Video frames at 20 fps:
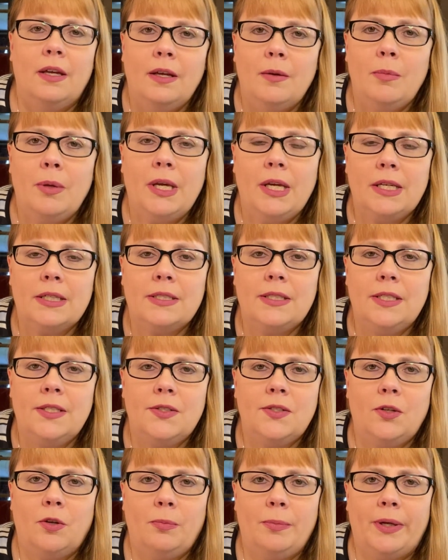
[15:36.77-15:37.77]
being a
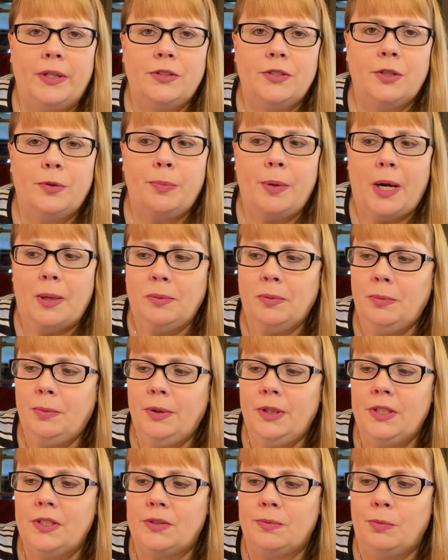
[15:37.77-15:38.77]
seasonal melter
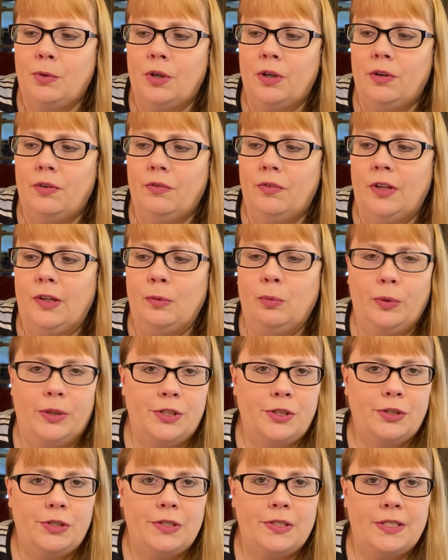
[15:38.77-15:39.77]
probably is more of a
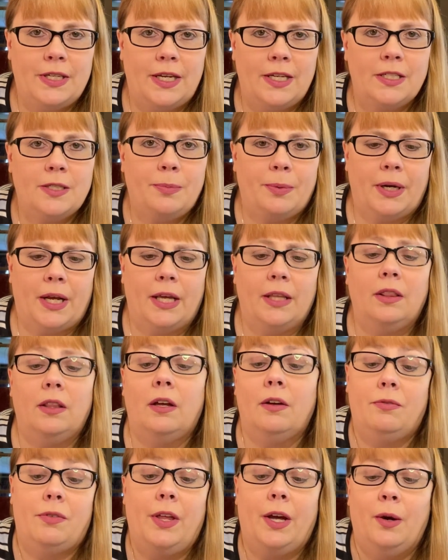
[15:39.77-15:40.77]
winter scent, but I
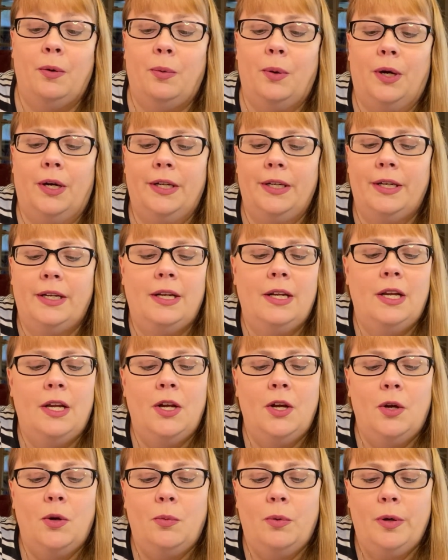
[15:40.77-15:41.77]
love that one.
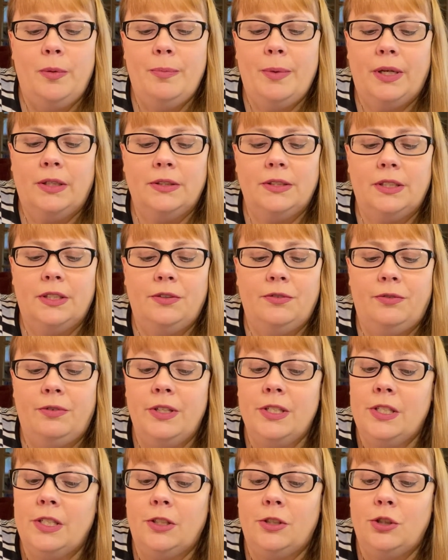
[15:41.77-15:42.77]
We melted
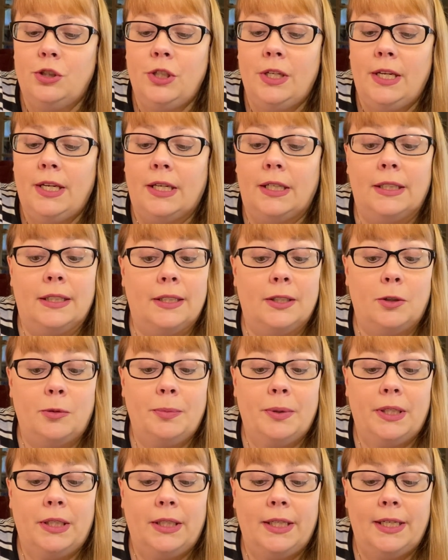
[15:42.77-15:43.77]
Vintage Chic, a little
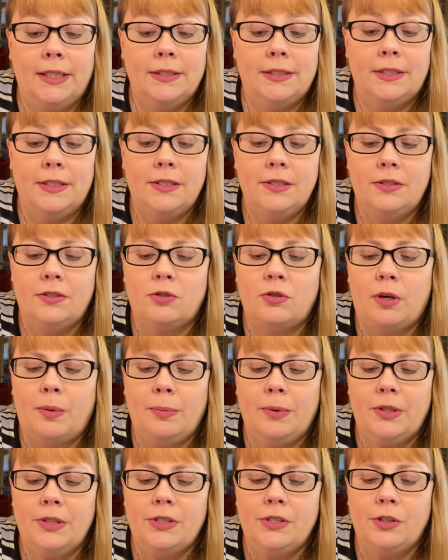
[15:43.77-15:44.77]
bit Alexis,
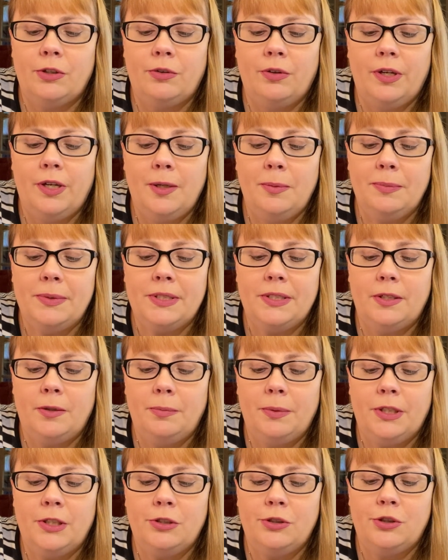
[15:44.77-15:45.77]
strawberries and cream,
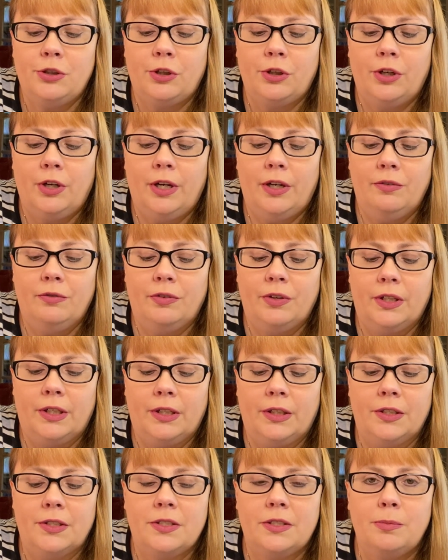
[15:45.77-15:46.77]
cinnamon and sugar, and
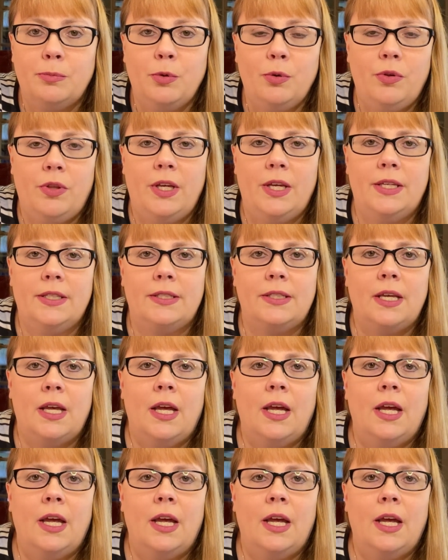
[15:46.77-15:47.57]
vanilla smoothies.